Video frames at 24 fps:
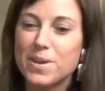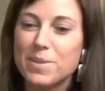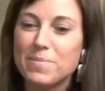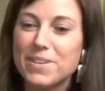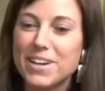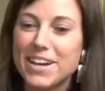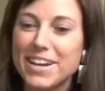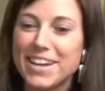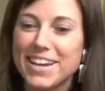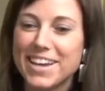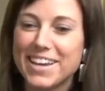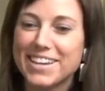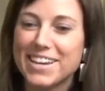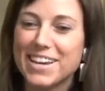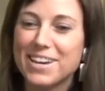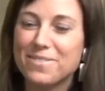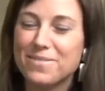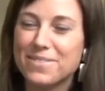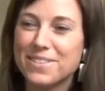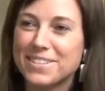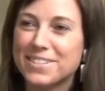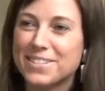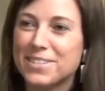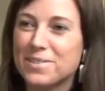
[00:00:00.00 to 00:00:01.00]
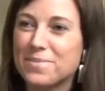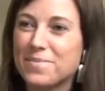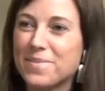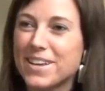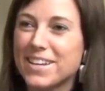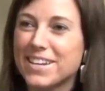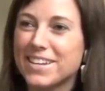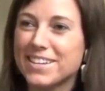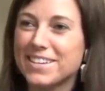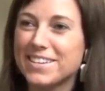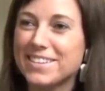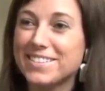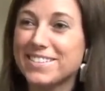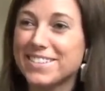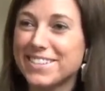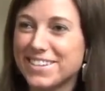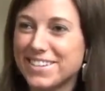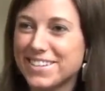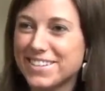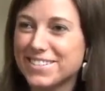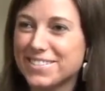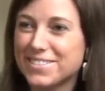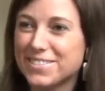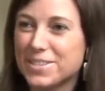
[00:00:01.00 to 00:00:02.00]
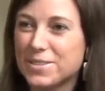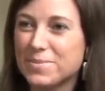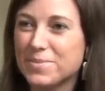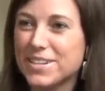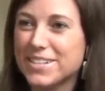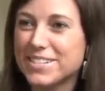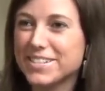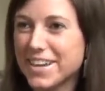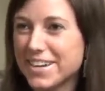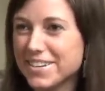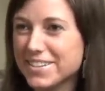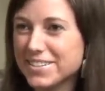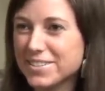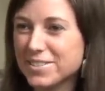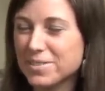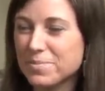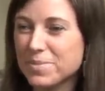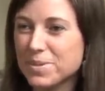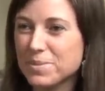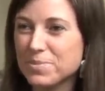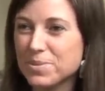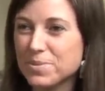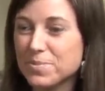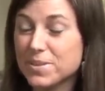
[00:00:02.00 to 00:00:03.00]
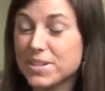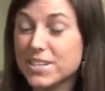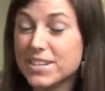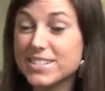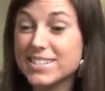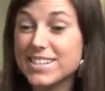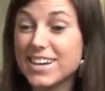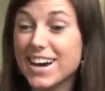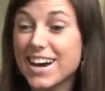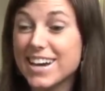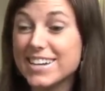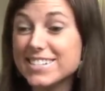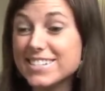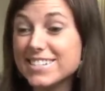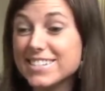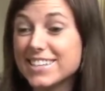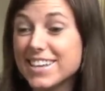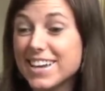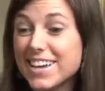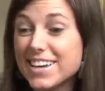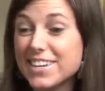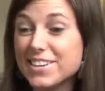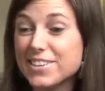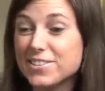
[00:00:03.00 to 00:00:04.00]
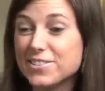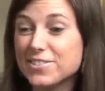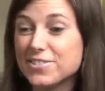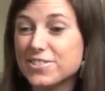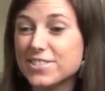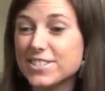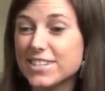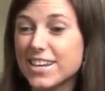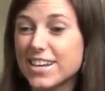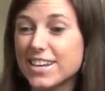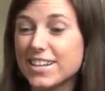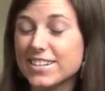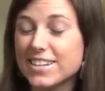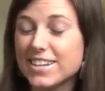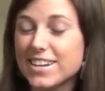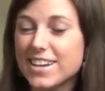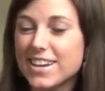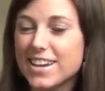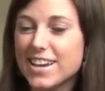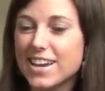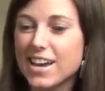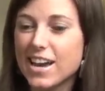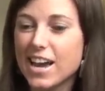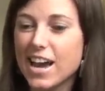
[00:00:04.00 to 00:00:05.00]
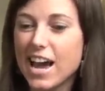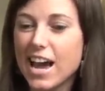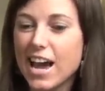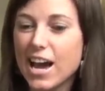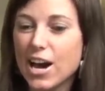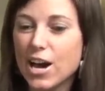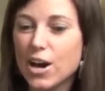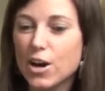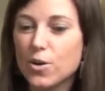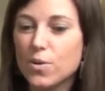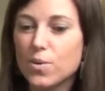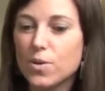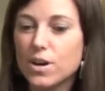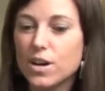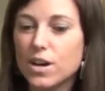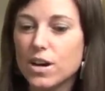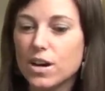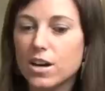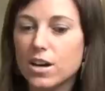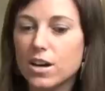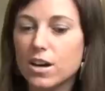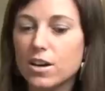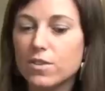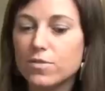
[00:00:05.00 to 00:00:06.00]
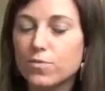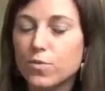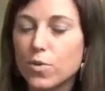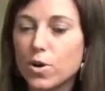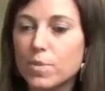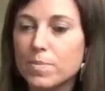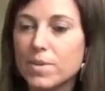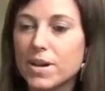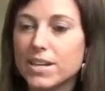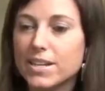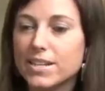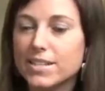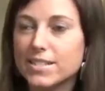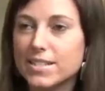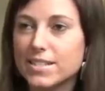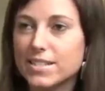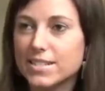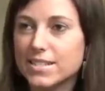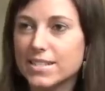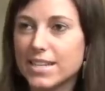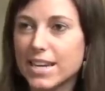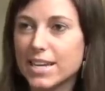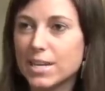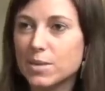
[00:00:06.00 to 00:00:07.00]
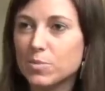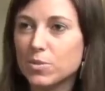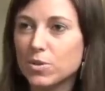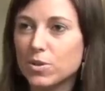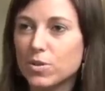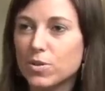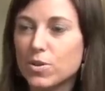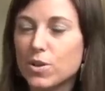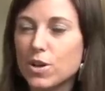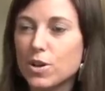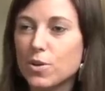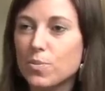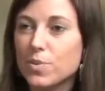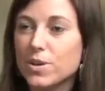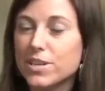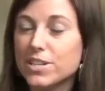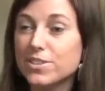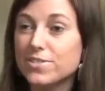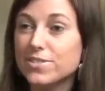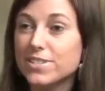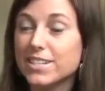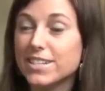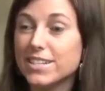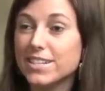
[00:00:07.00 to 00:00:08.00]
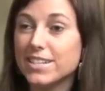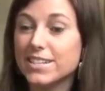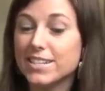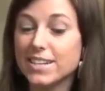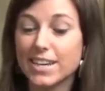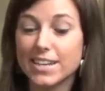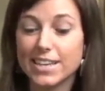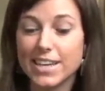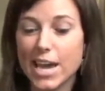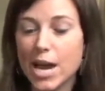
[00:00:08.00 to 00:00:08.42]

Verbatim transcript: maybe I hang out with too many geeks or too many technical people because I just can't understand how uh, a format is sustainable when you need a